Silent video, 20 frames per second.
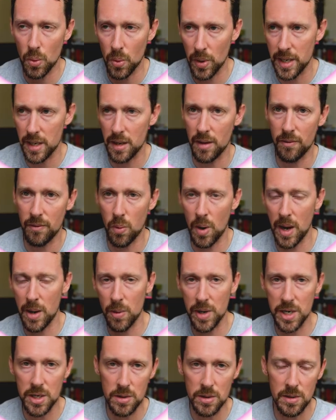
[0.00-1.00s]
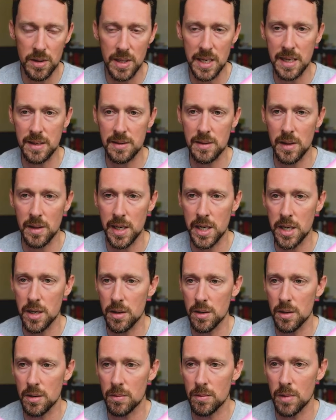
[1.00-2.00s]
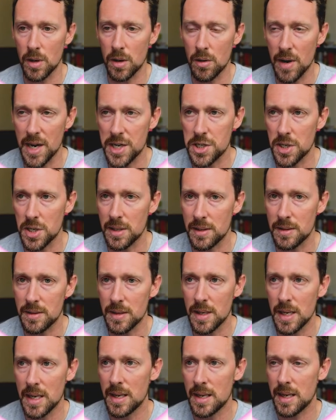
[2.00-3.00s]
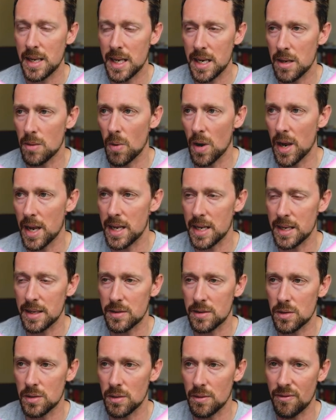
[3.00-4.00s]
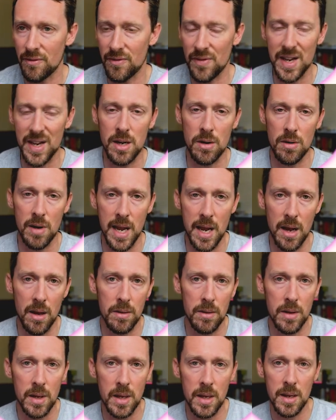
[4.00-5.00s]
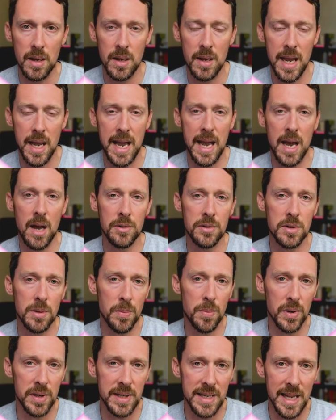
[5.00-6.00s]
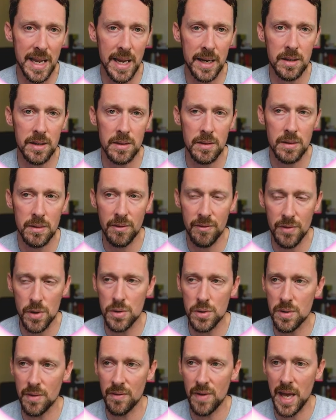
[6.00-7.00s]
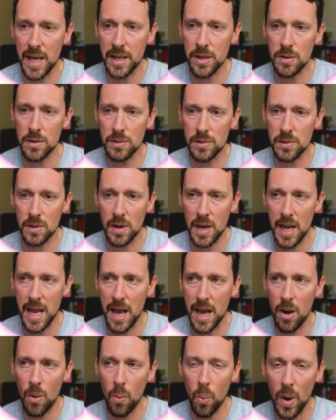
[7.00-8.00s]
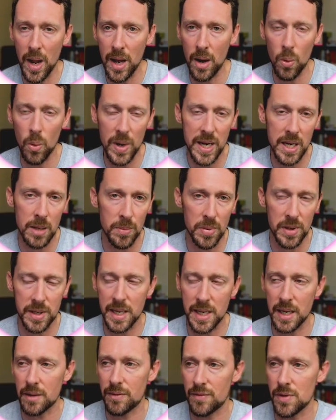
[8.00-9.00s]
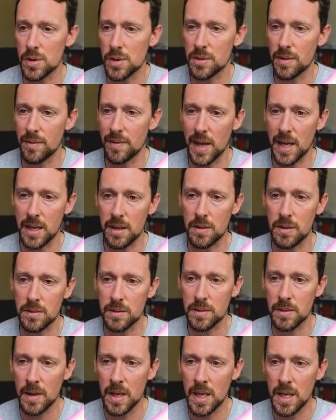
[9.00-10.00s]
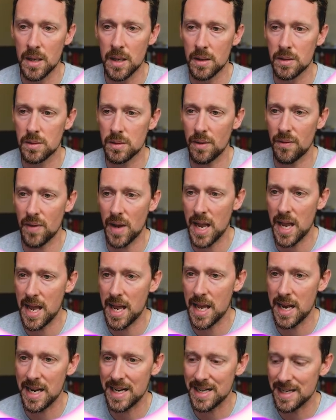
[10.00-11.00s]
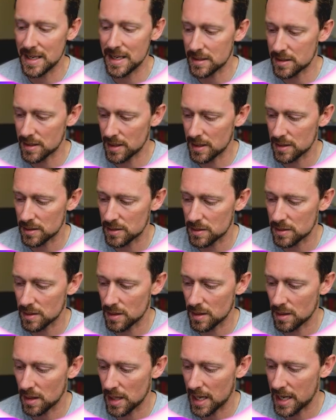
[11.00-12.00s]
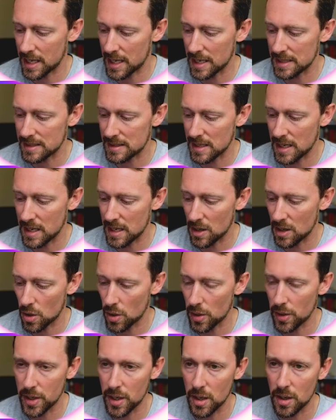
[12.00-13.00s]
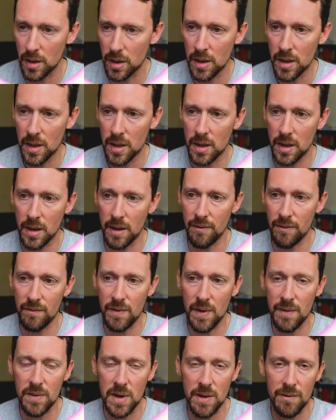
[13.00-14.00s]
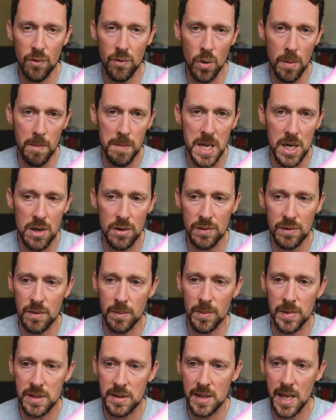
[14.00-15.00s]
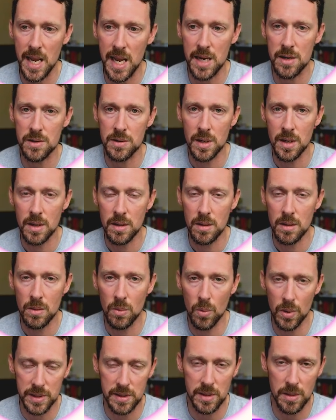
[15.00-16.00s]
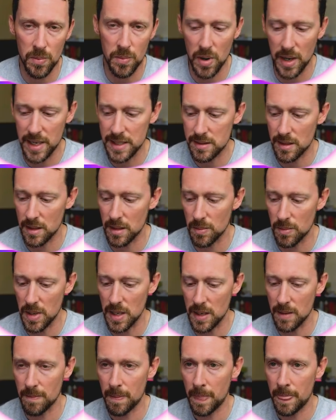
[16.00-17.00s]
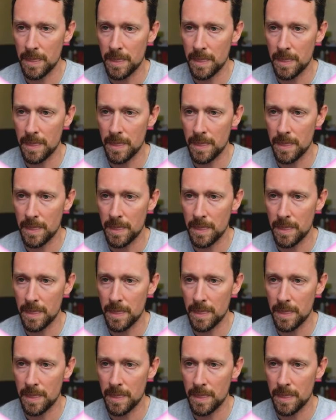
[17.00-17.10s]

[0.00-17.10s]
point of why we do these linear regressions anyway, is to figure out how to predict future values or how well we can predict future values. So if I had a distance, like I said earlier, of 54 meters from the stage, what's the price going to be?